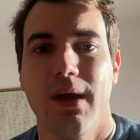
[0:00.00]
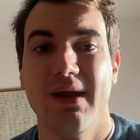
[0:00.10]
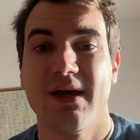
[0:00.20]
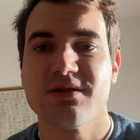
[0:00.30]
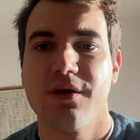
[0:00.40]

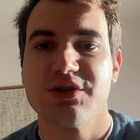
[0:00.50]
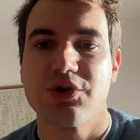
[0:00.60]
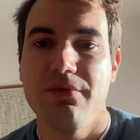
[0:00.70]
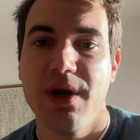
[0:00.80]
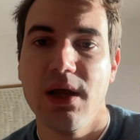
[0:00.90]
It doesn't
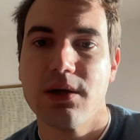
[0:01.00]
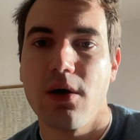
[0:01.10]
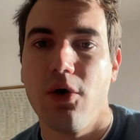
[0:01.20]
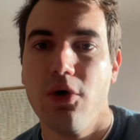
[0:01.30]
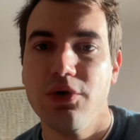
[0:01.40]
discriminate
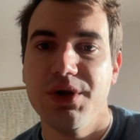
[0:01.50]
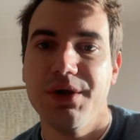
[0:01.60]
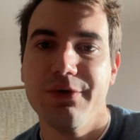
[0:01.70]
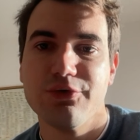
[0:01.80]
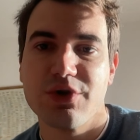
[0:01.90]
on the
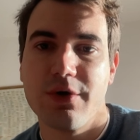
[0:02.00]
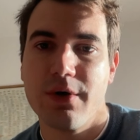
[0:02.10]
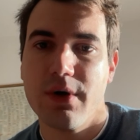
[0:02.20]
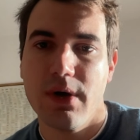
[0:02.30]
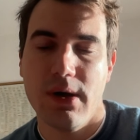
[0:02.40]

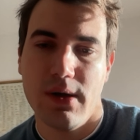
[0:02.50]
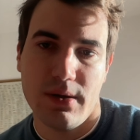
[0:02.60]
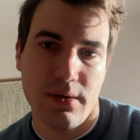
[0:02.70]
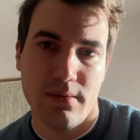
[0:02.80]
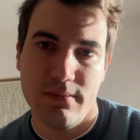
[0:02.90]
user
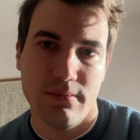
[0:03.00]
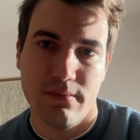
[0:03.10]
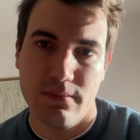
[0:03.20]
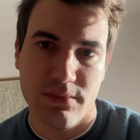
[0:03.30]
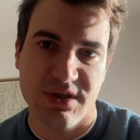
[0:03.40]

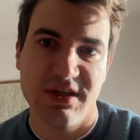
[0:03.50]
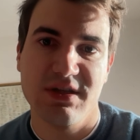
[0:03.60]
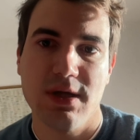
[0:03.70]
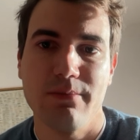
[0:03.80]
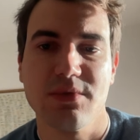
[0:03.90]

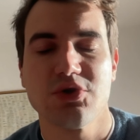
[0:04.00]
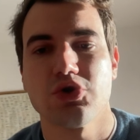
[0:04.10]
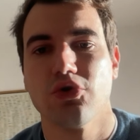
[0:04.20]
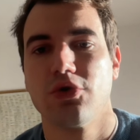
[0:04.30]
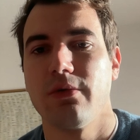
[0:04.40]
system,
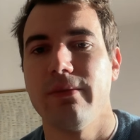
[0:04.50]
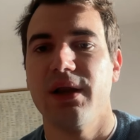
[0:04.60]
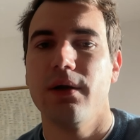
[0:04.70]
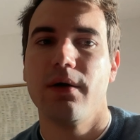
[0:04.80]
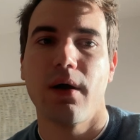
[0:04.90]
so no
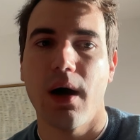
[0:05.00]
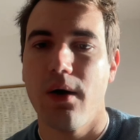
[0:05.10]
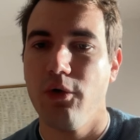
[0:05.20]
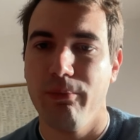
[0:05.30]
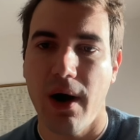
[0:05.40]
matter
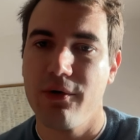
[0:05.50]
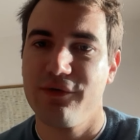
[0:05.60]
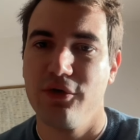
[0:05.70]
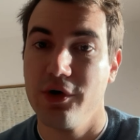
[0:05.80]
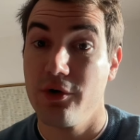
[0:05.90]
how
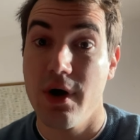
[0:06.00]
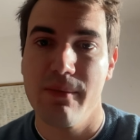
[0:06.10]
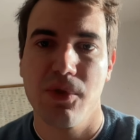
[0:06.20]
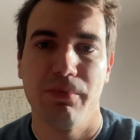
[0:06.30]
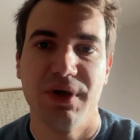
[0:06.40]
powerful your
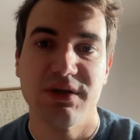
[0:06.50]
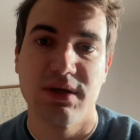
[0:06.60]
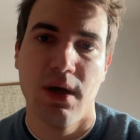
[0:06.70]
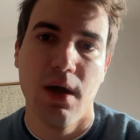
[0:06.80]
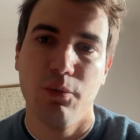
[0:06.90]
laptop is,
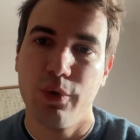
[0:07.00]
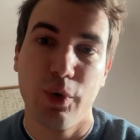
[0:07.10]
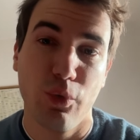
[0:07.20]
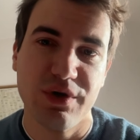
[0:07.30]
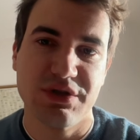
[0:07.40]

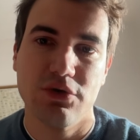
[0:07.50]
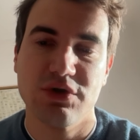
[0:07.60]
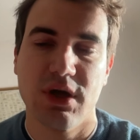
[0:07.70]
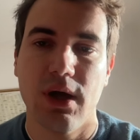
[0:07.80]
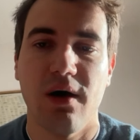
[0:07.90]
we're always
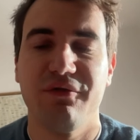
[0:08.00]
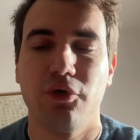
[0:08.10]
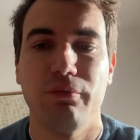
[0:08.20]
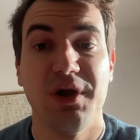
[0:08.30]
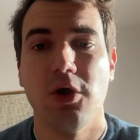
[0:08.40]
using a
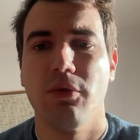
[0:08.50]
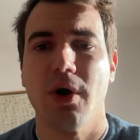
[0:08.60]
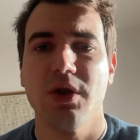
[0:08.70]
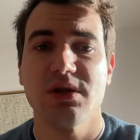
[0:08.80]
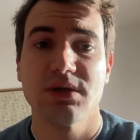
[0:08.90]
4 billion
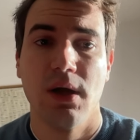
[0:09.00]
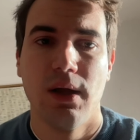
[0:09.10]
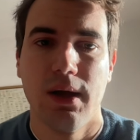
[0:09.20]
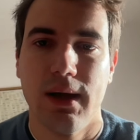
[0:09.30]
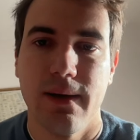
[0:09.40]
model.
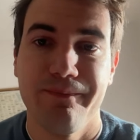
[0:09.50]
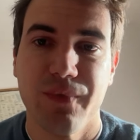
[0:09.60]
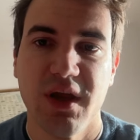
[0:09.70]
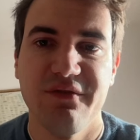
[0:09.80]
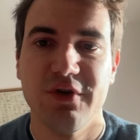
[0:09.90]

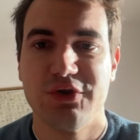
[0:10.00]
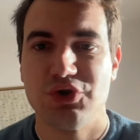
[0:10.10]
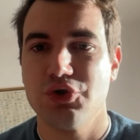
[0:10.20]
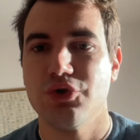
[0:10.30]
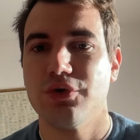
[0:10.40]
In the
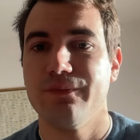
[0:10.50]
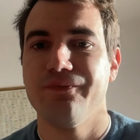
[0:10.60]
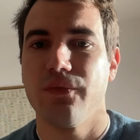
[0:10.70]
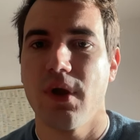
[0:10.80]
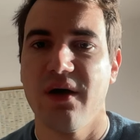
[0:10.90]
future,
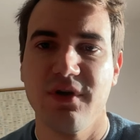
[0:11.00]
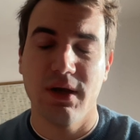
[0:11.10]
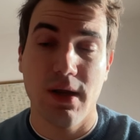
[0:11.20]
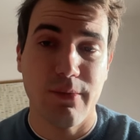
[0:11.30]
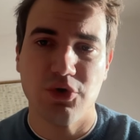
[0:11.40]
I
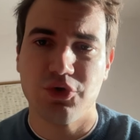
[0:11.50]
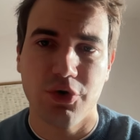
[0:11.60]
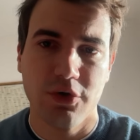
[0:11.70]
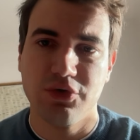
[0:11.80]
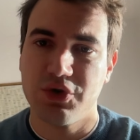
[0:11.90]

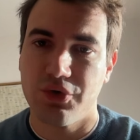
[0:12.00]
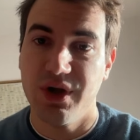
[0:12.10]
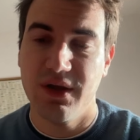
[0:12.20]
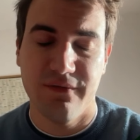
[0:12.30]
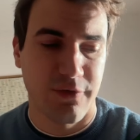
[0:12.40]
Nemotron
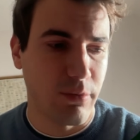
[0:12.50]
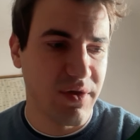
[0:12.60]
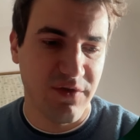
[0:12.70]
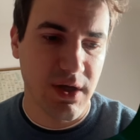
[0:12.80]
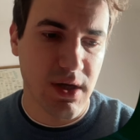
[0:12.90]
3 from
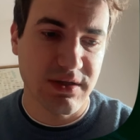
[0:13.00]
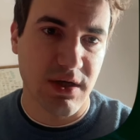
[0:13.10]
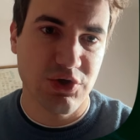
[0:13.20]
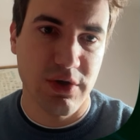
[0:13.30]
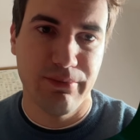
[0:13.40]
NVIDIA is
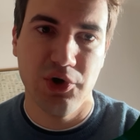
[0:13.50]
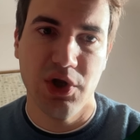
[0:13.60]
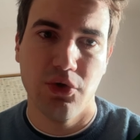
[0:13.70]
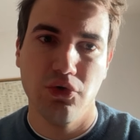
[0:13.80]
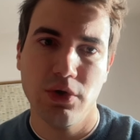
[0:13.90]
actually
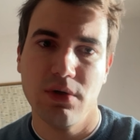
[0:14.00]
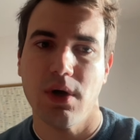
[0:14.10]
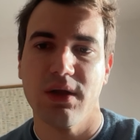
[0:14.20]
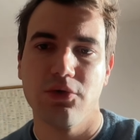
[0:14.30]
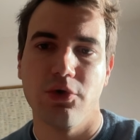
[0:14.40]
pretty good,
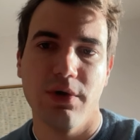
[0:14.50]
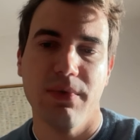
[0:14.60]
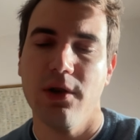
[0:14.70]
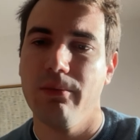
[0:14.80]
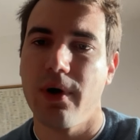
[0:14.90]
a 30
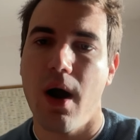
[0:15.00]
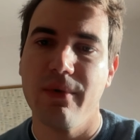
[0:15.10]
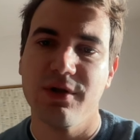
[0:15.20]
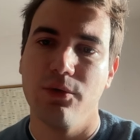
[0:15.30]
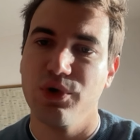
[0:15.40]
billion
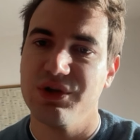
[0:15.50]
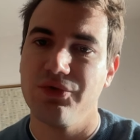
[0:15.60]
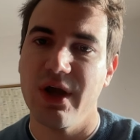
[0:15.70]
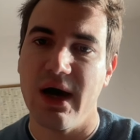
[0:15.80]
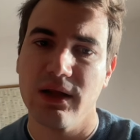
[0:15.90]
parameter with
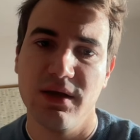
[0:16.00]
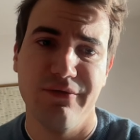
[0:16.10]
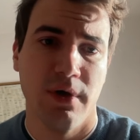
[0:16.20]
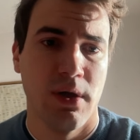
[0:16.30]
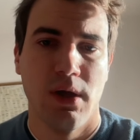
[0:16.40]
3 active.
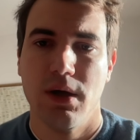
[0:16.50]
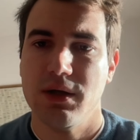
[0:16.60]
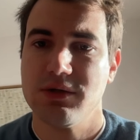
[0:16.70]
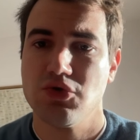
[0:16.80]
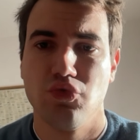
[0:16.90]

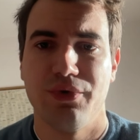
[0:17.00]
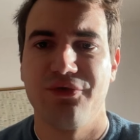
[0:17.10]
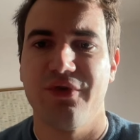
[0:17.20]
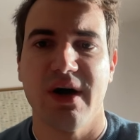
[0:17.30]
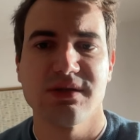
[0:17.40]
It's super
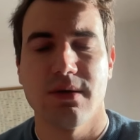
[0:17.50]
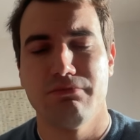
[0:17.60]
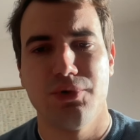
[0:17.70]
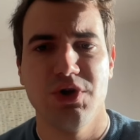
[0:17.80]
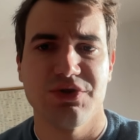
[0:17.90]
fast
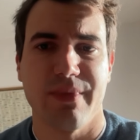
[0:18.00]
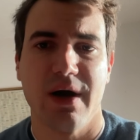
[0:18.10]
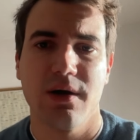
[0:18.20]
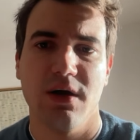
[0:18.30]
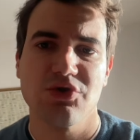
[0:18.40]
and pretty
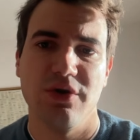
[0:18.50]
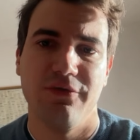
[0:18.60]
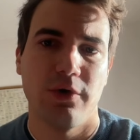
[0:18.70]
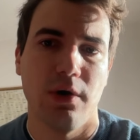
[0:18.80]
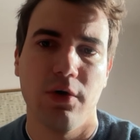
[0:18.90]
smart actually
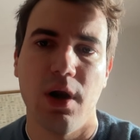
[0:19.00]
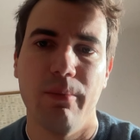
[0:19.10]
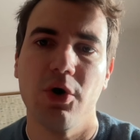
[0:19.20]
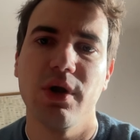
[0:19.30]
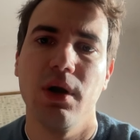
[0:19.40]
for a local
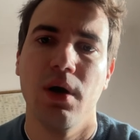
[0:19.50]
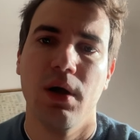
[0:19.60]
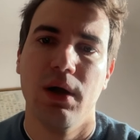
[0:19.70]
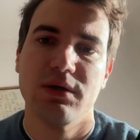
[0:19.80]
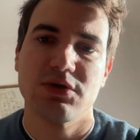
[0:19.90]
model.
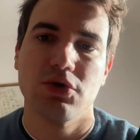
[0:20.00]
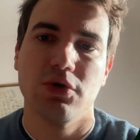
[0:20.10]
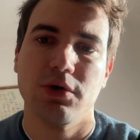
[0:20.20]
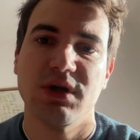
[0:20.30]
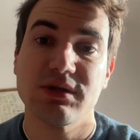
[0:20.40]

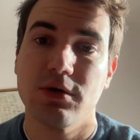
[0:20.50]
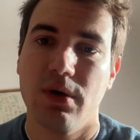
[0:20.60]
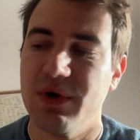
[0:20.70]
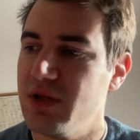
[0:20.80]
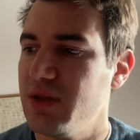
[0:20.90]
So that's
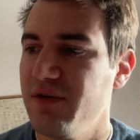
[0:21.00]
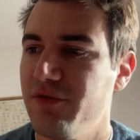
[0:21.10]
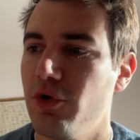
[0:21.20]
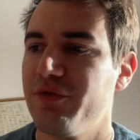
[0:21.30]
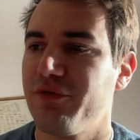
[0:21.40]
gonna be the
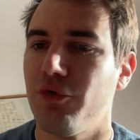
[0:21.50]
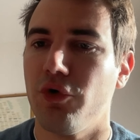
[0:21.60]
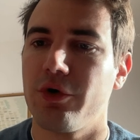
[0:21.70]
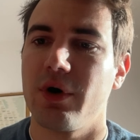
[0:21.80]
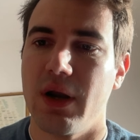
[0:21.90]
default
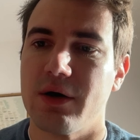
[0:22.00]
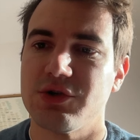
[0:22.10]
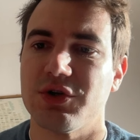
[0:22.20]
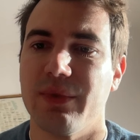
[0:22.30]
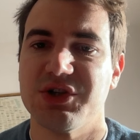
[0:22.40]
for
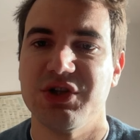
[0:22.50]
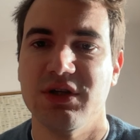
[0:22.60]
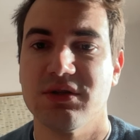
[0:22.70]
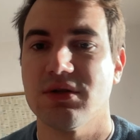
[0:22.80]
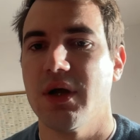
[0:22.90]
larger
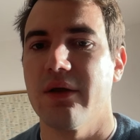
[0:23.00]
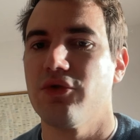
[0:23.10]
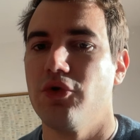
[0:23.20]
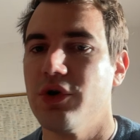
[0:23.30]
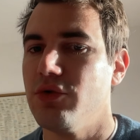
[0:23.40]
machines like
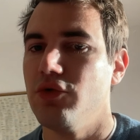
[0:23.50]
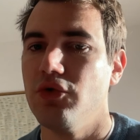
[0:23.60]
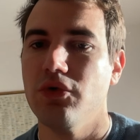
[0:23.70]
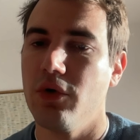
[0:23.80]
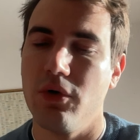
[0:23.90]

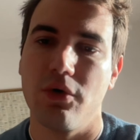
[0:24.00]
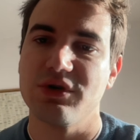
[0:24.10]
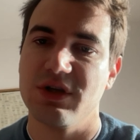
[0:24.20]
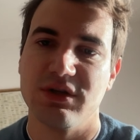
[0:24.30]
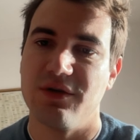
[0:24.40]
32 or
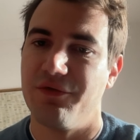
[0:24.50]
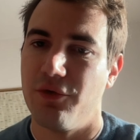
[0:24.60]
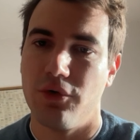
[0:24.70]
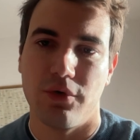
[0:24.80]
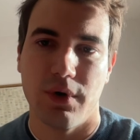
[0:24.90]

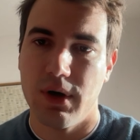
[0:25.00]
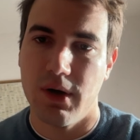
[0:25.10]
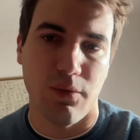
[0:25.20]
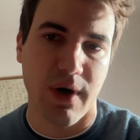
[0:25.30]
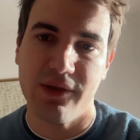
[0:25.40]
64,
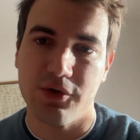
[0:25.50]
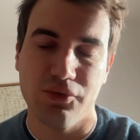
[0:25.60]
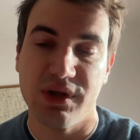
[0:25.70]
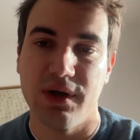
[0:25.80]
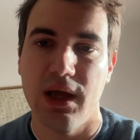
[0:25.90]

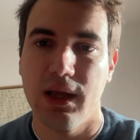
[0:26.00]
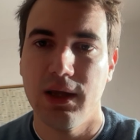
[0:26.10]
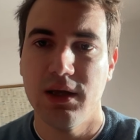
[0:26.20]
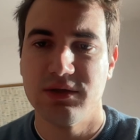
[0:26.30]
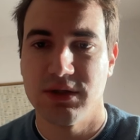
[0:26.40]
128
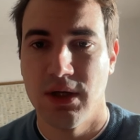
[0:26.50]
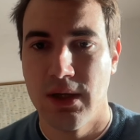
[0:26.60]
gigs.